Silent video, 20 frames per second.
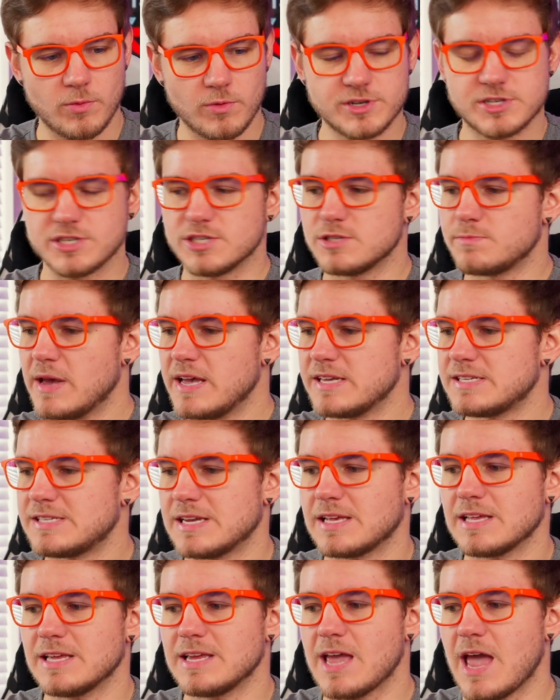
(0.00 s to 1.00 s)
which is
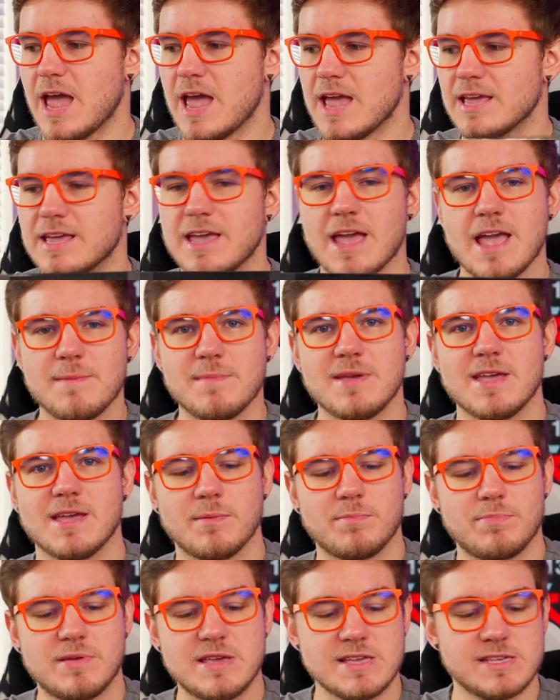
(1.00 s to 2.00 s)
basically a gaming
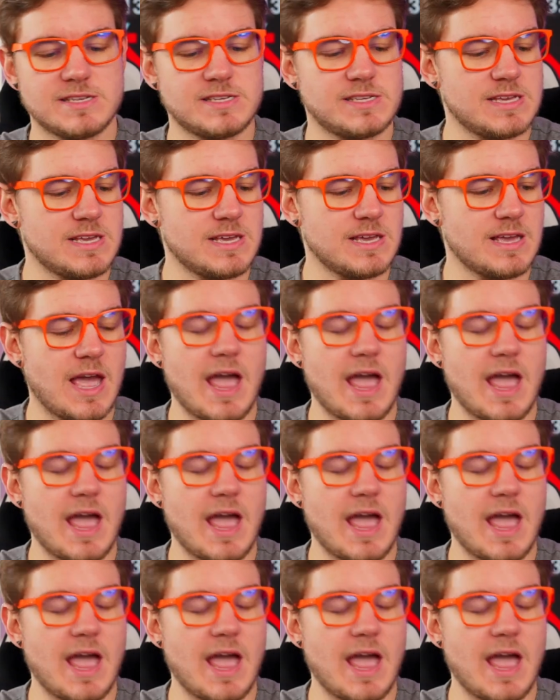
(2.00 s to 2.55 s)
PC